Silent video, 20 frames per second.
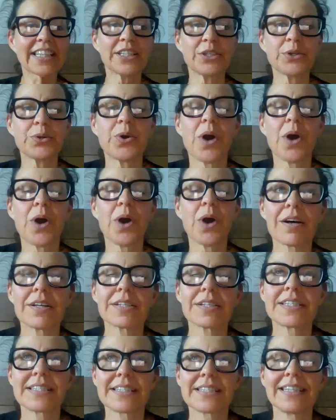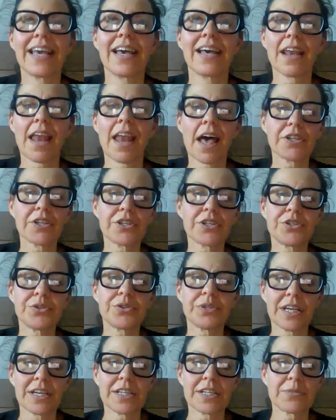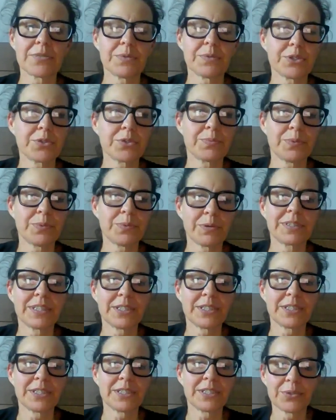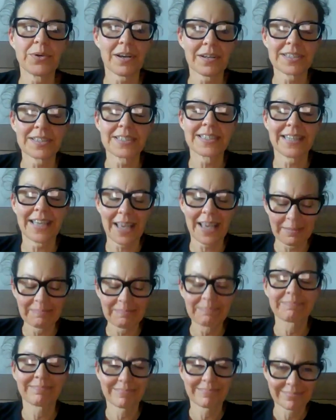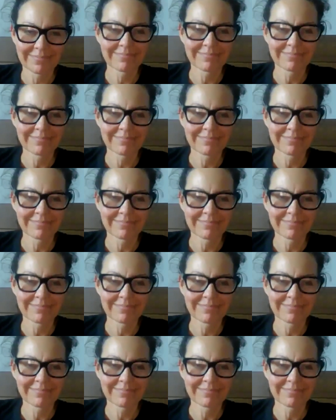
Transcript: the U-Hearts. Yeah, last 2 years we supported U-Hearts. Yeah.